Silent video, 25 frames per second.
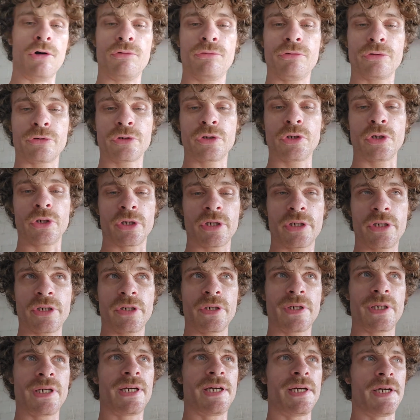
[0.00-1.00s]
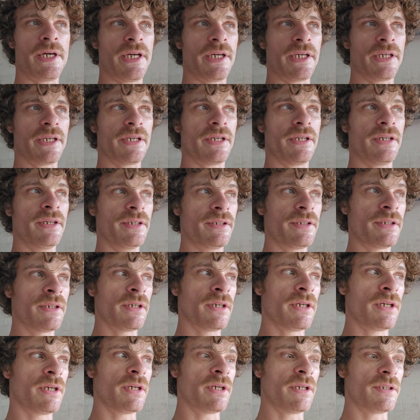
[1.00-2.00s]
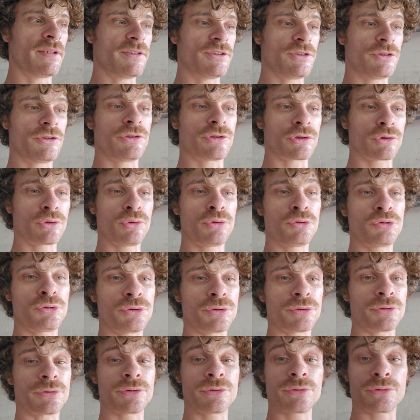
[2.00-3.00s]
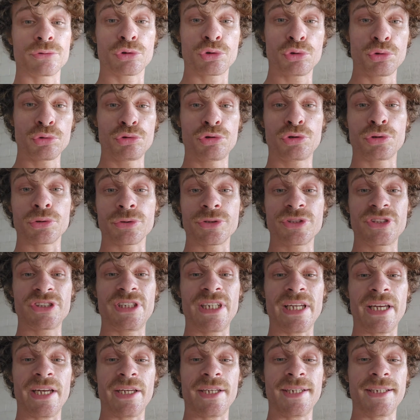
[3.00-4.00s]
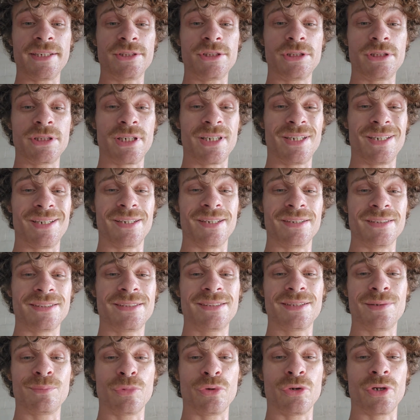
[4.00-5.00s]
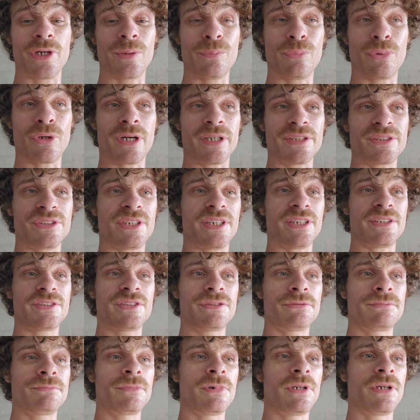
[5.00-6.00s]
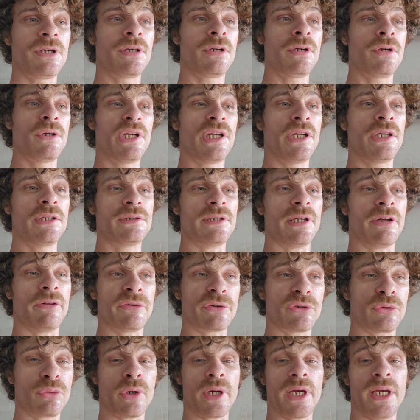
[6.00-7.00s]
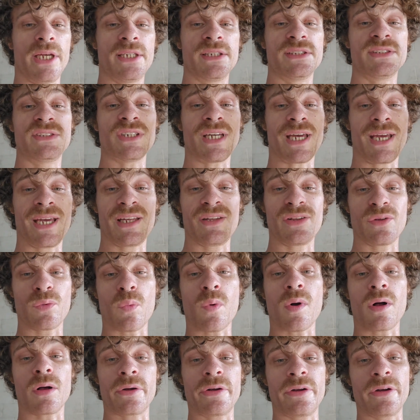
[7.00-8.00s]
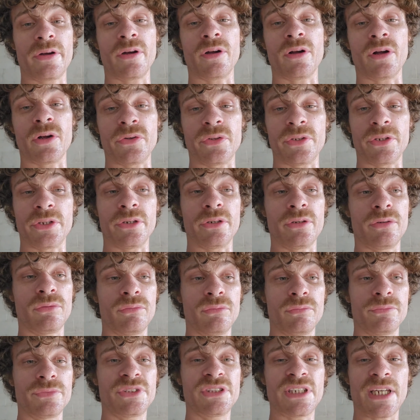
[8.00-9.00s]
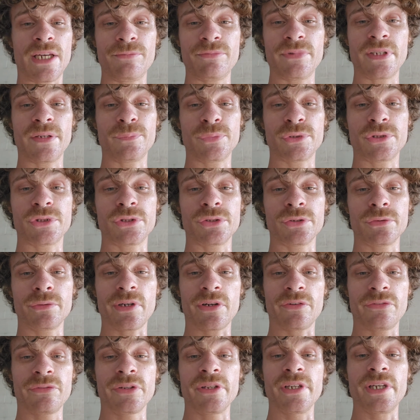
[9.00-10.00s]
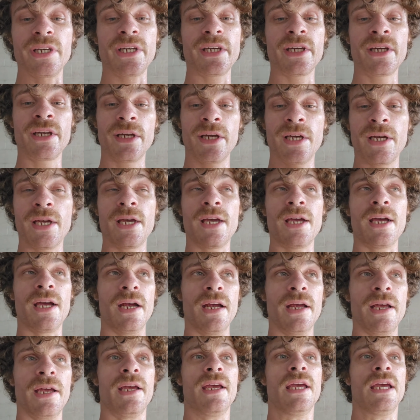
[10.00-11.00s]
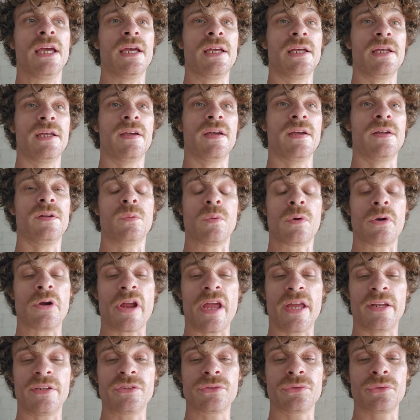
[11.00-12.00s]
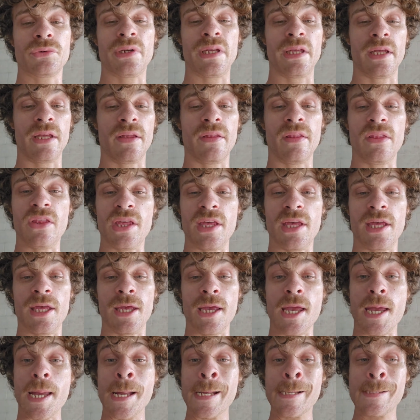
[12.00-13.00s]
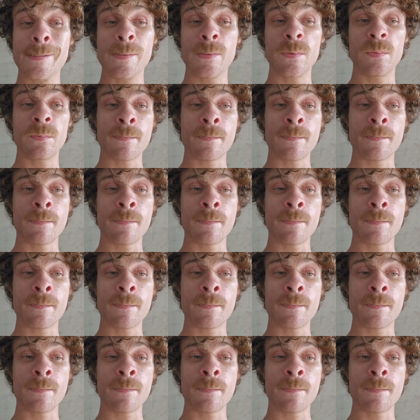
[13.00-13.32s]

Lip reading: overcook, and this is a crucial stage in the simmering process. Now the grains and the water are the same temperature roughly, and we're entering the